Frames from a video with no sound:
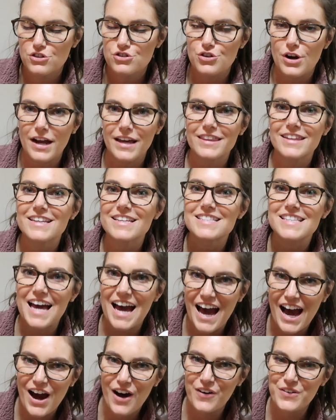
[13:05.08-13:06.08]
try these
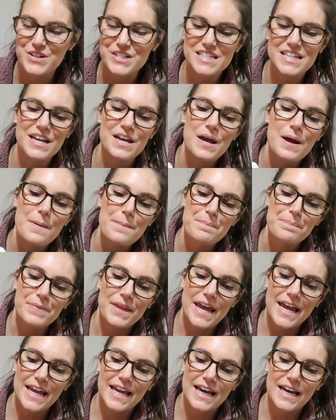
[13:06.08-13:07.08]
out.
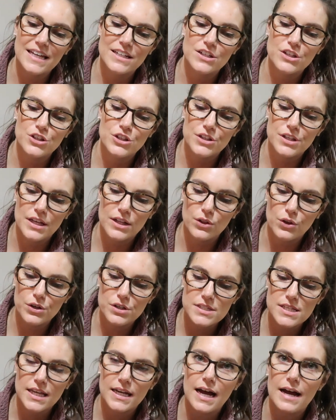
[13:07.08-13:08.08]
And it
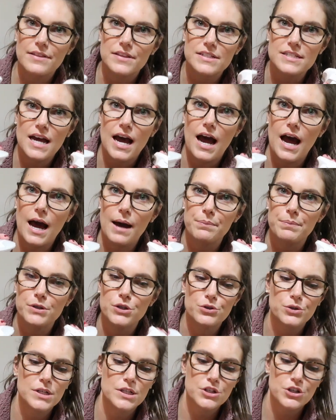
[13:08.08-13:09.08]
looks like on the top,
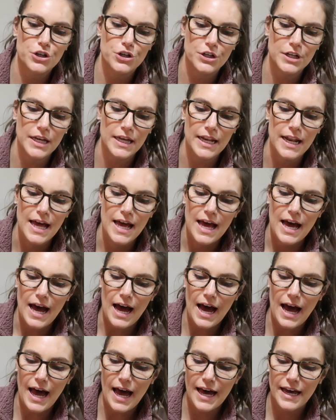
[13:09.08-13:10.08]
you can turn it
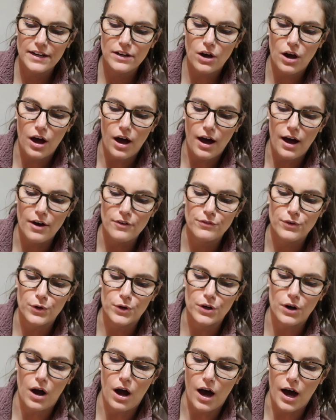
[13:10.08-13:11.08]
on, off,
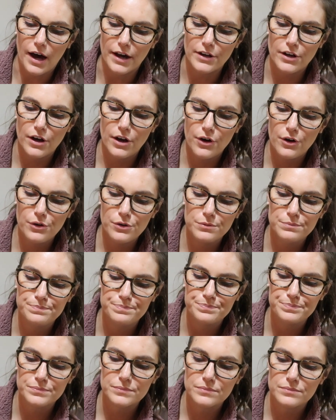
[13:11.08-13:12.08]
or auto.
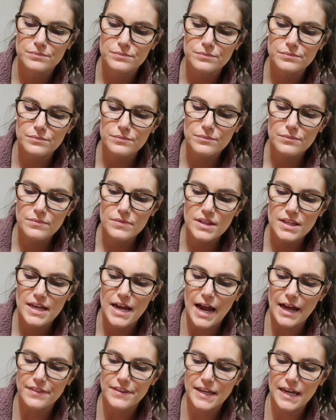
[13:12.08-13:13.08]

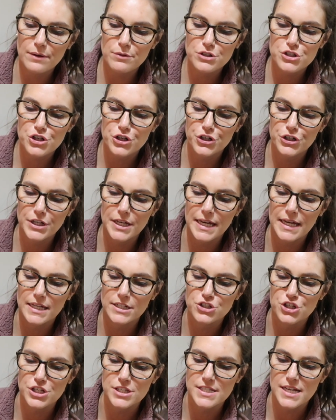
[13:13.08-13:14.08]
I think I would turn
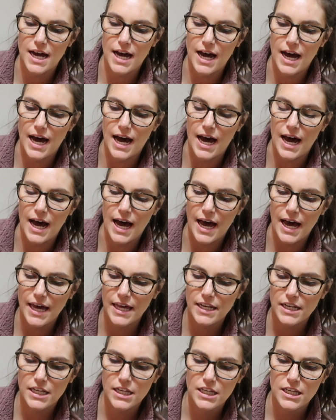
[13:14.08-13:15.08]
it just
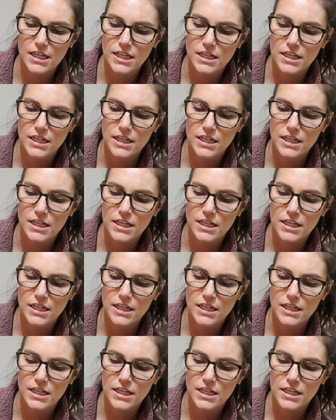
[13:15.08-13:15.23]
on.